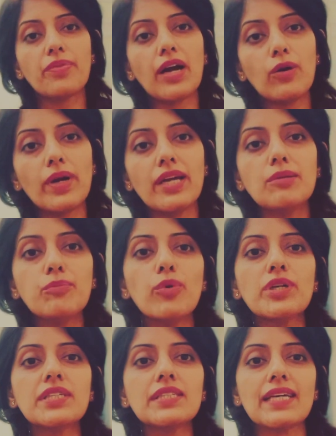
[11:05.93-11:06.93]
now an
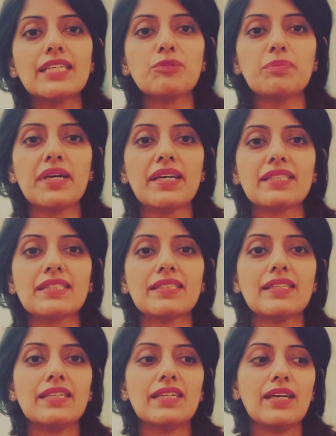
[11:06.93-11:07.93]
important aspect
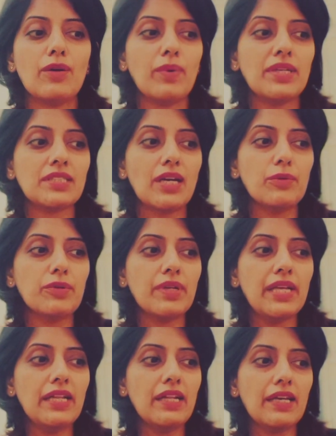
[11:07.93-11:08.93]
which I would
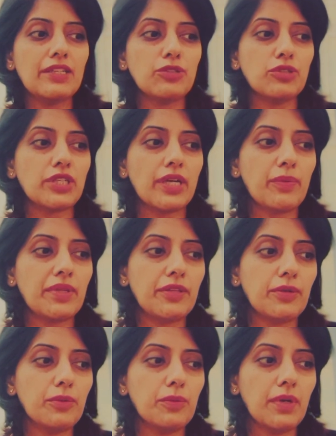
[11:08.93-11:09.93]
really like to share with
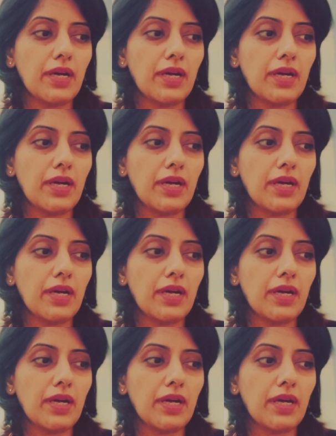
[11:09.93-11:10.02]
you.